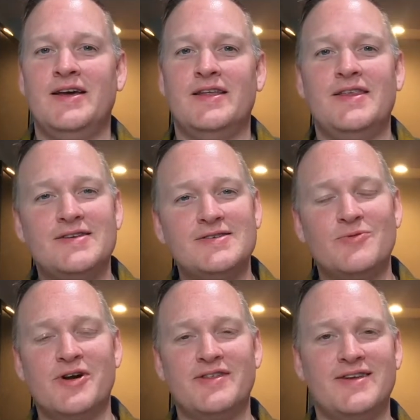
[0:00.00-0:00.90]
this is
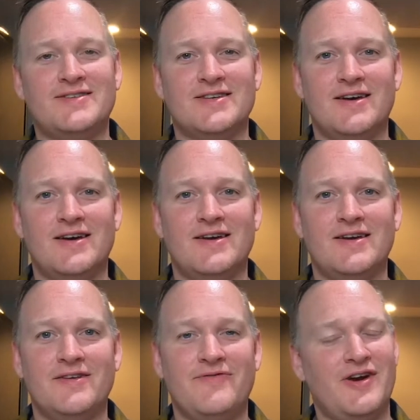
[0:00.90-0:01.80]
one that
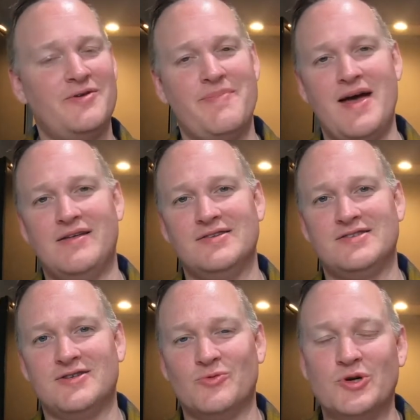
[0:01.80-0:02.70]
fair and
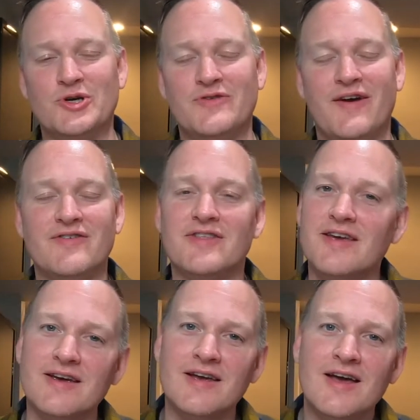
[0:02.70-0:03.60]
balanced in the world of
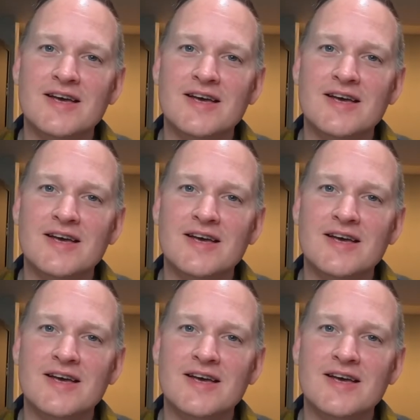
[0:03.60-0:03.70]
everything.